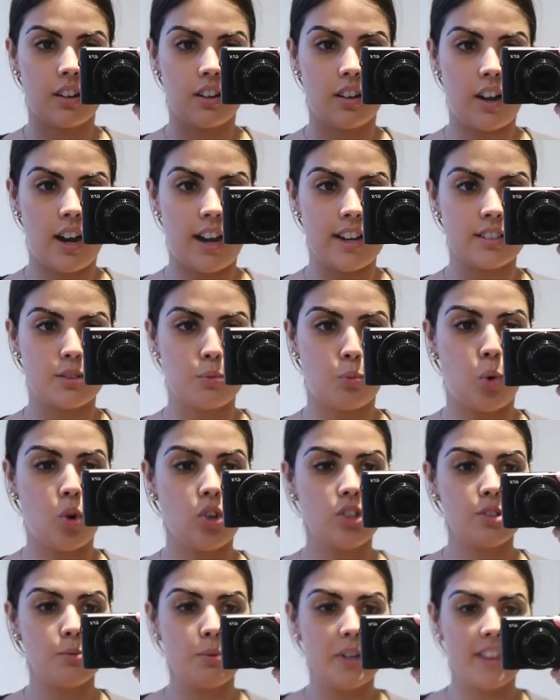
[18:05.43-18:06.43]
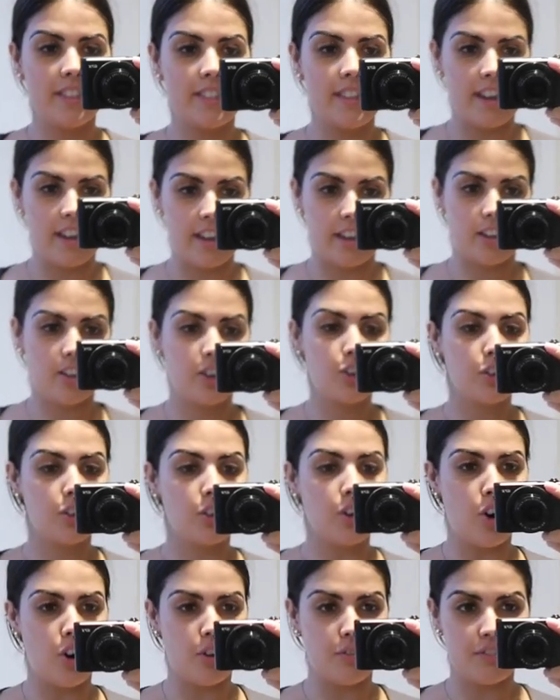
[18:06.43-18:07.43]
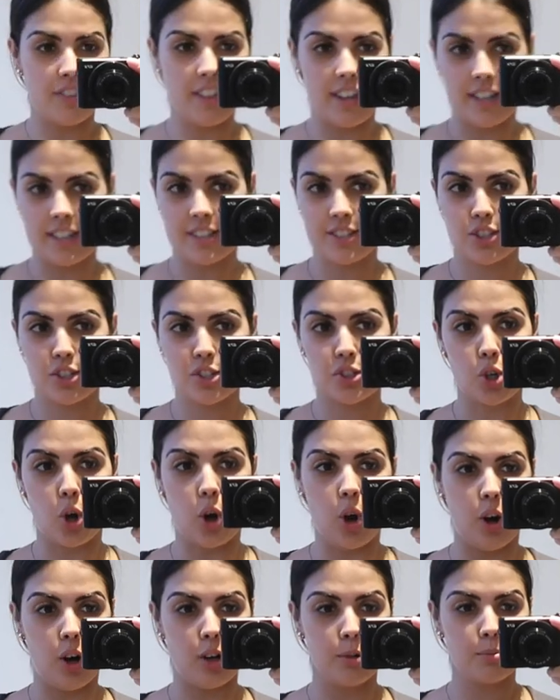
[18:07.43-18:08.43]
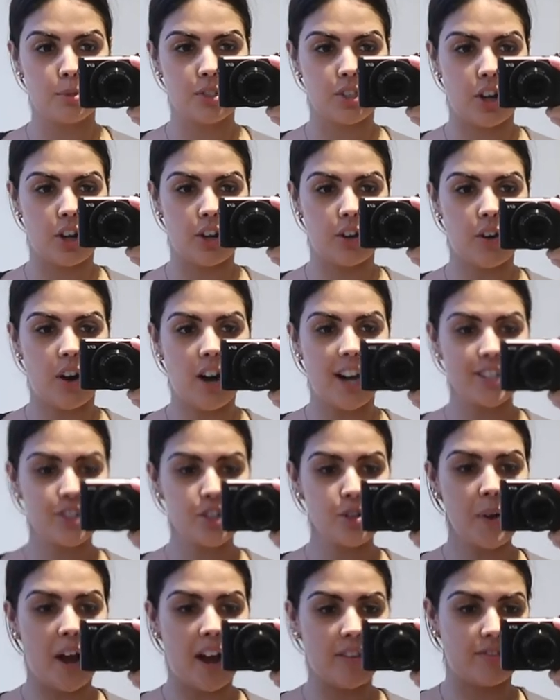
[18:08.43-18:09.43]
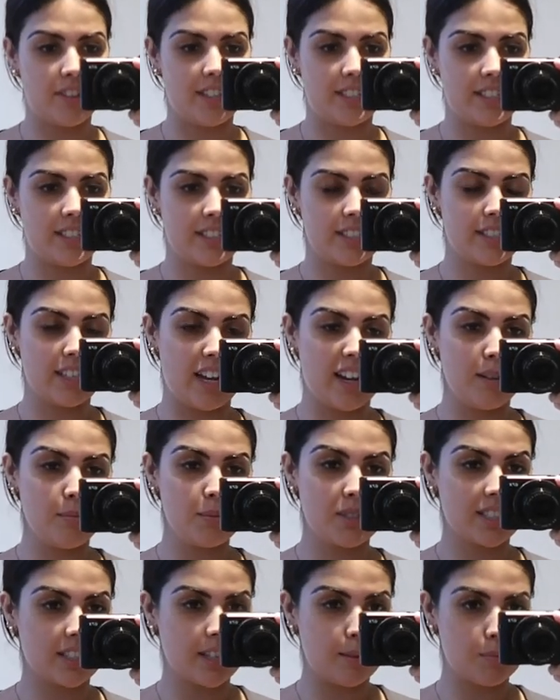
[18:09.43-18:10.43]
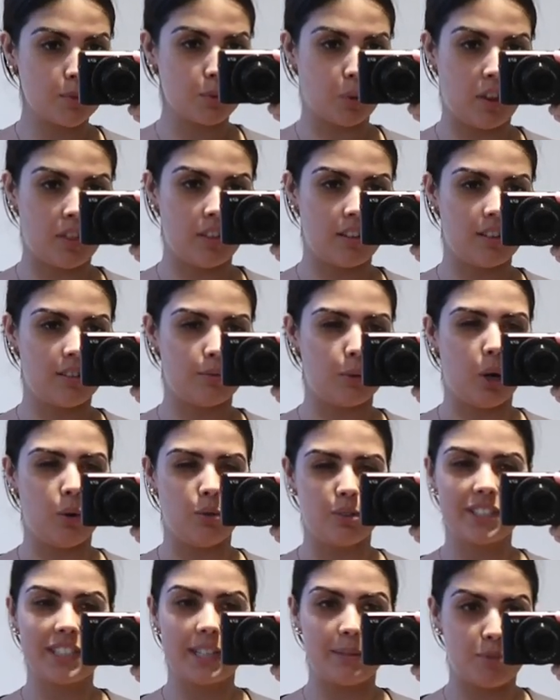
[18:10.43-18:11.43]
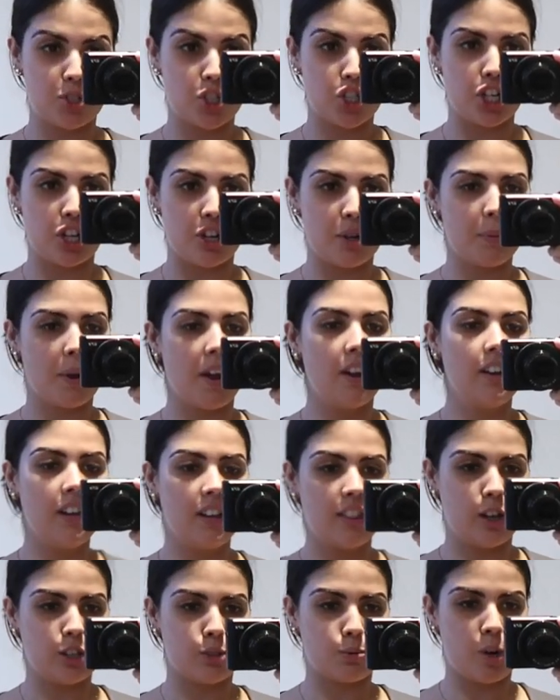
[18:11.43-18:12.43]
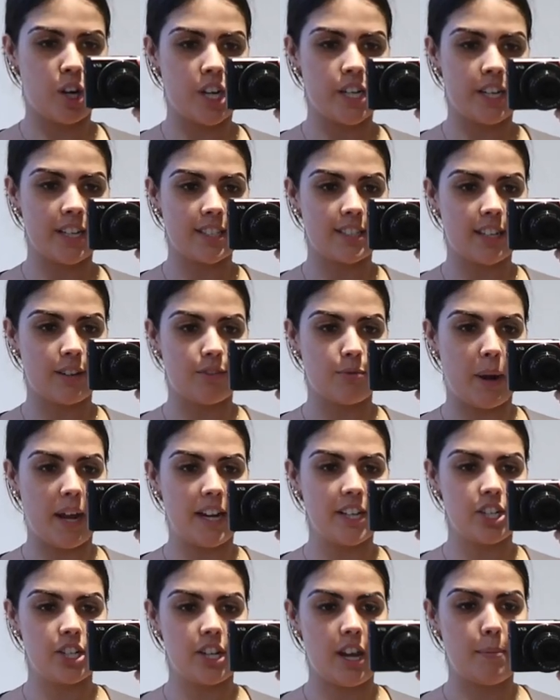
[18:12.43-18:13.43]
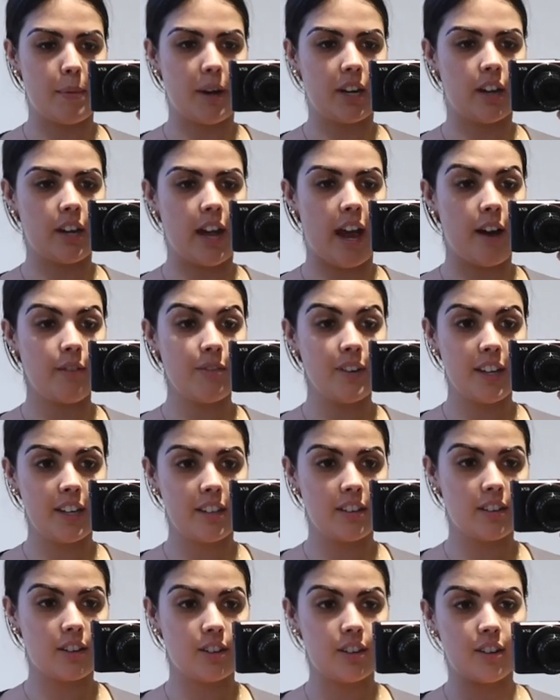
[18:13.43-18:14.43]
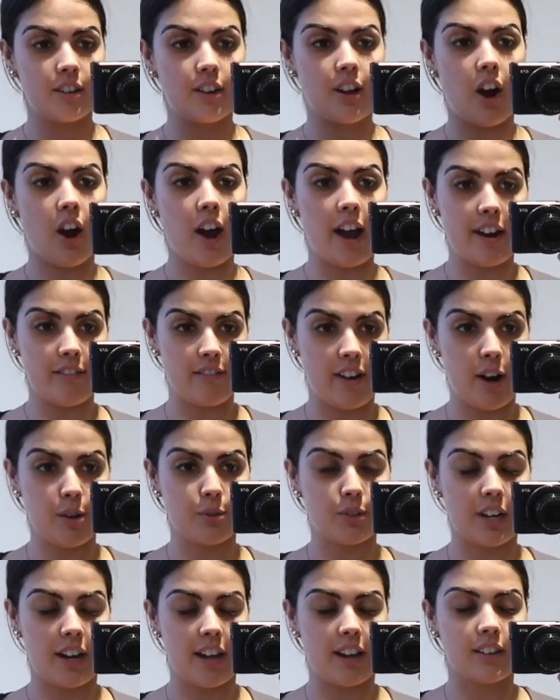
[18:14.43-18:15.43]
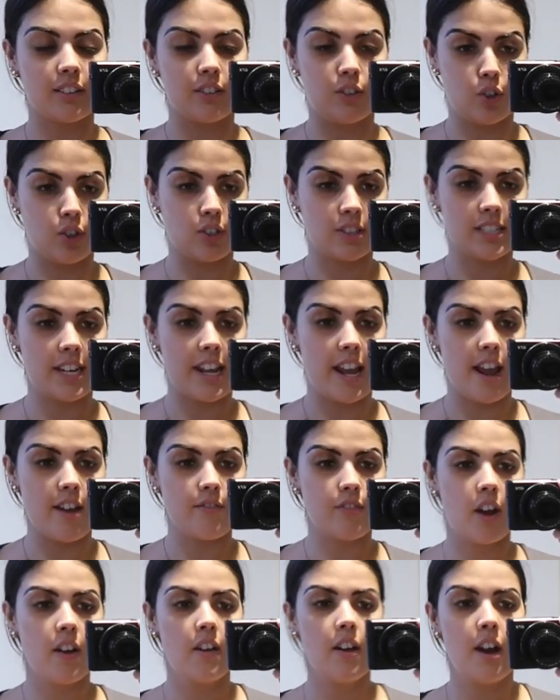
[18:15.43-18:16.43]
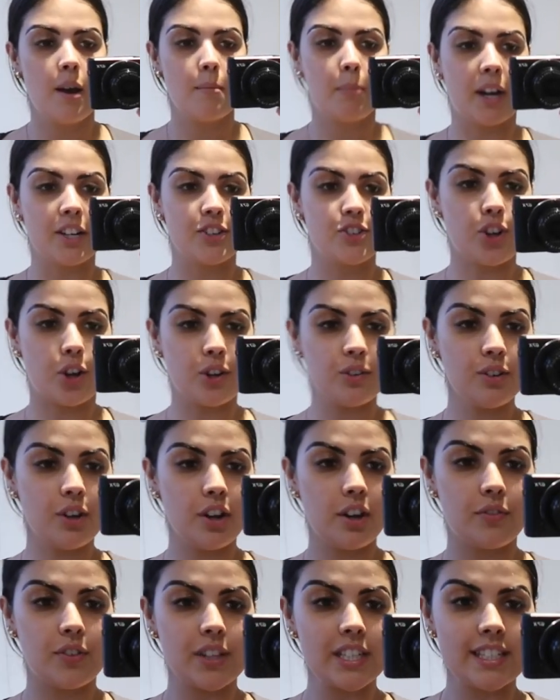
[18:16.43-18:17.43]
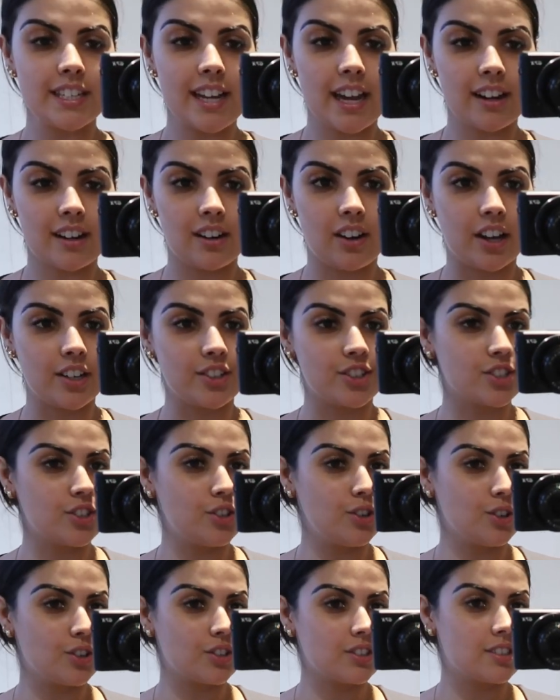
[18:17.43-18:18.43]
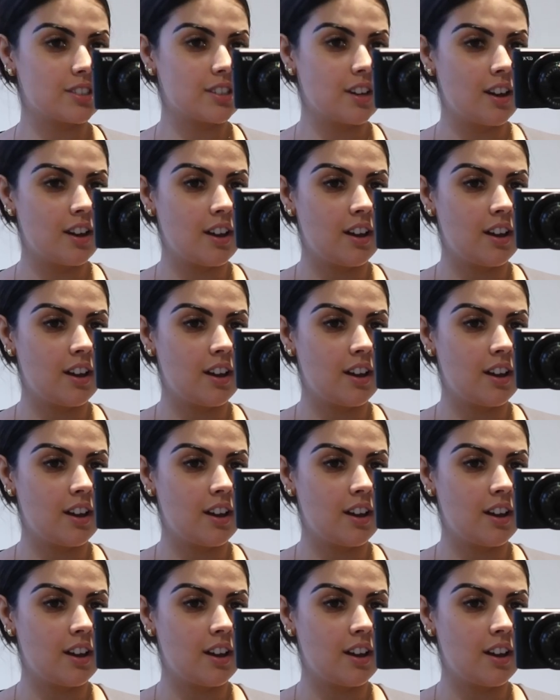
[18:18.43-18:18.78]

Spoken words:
Guys, what do we think of this top? So I do have this. It's the same Skims one that, well, Skims dupe that I was wearing yesterday from H&M. And I have it in the high round neck, the long sleeve. But I don't know if this neckline just looks